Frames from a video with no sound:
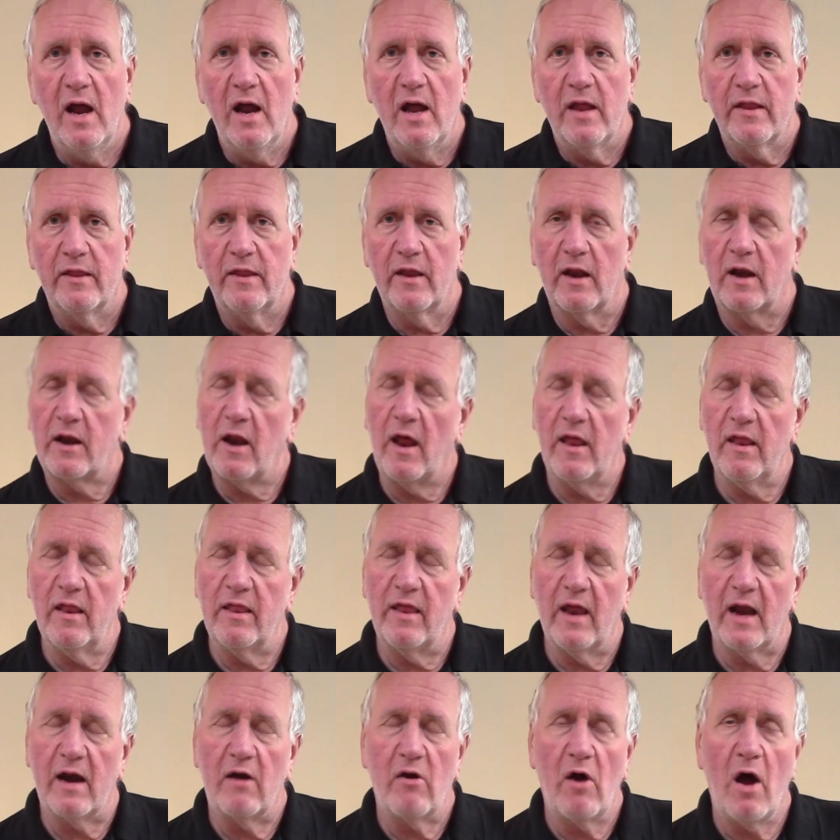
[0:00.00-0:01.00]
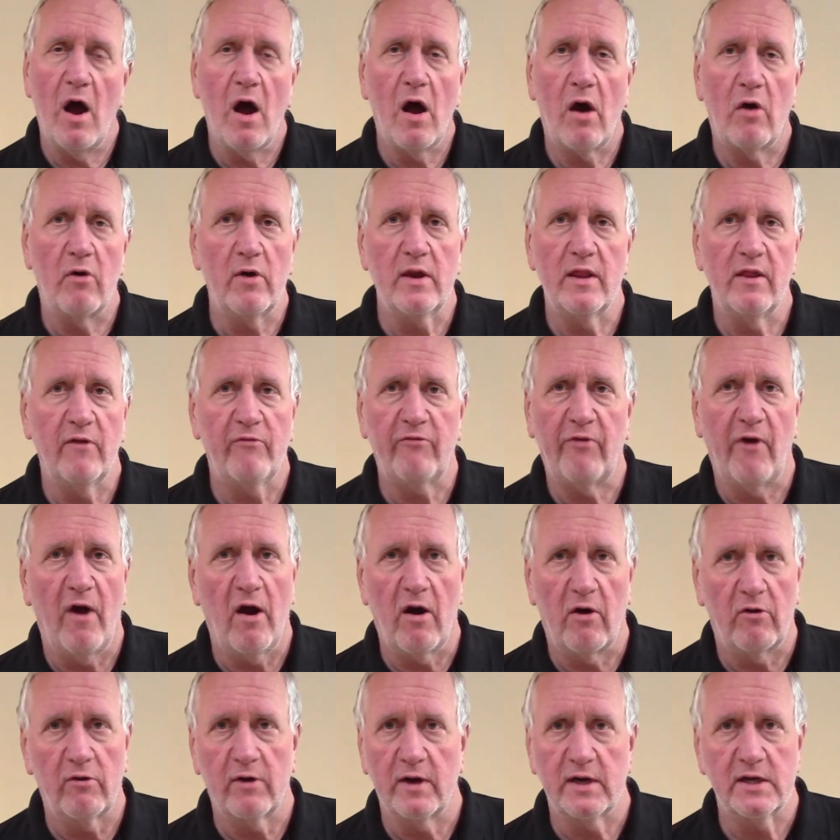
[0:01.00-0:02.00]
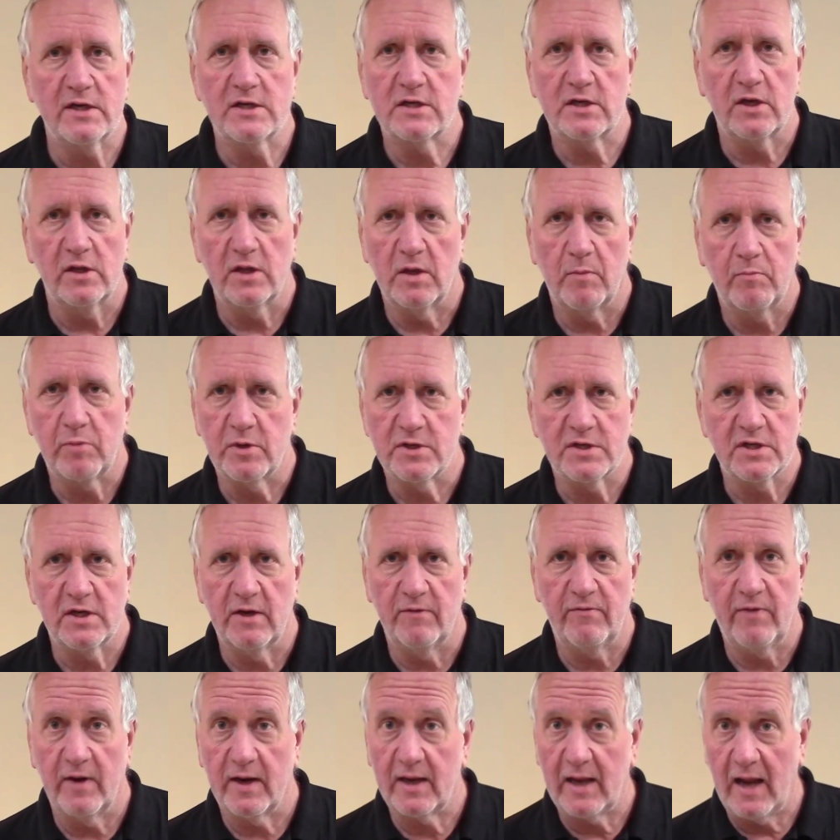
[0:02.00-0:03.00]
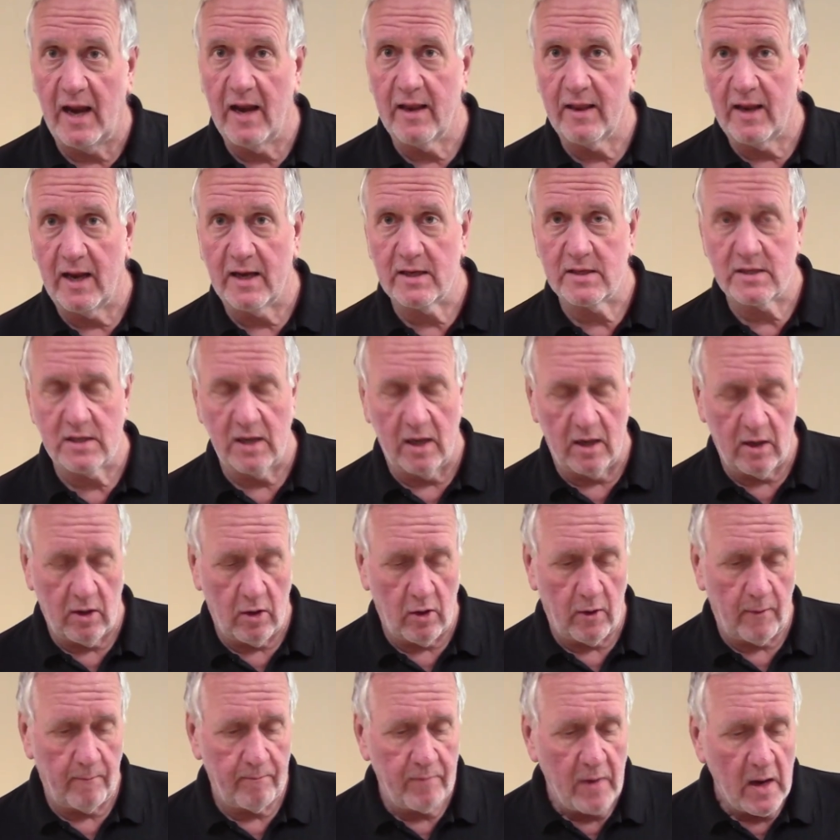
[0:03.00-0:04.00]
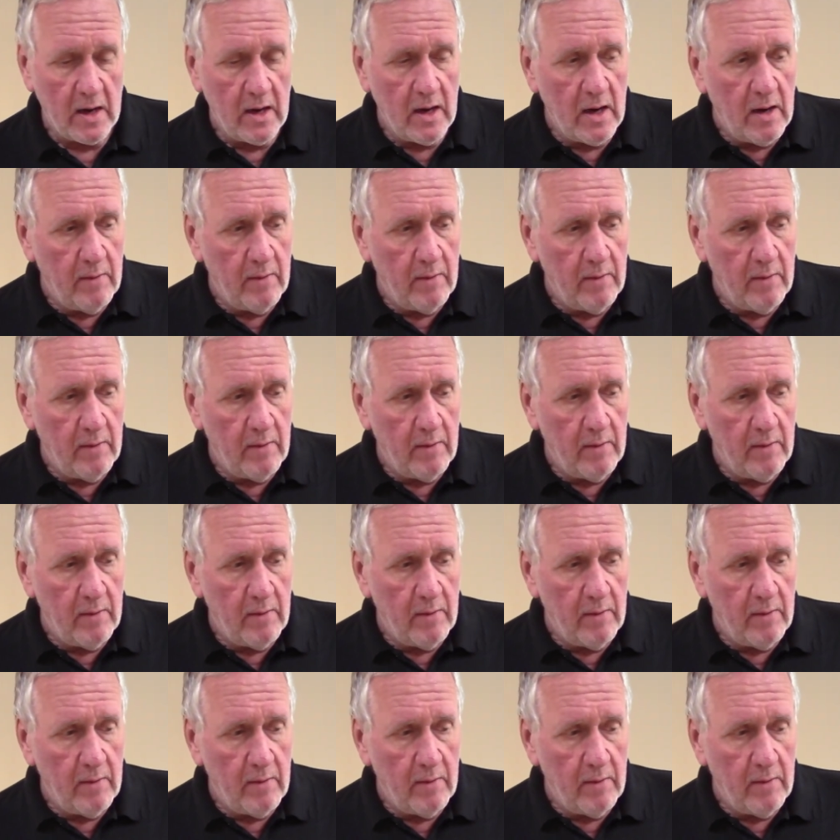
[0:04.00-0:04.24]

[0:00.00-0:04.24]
that there are in the Far East and the Pacific, and that's a lot.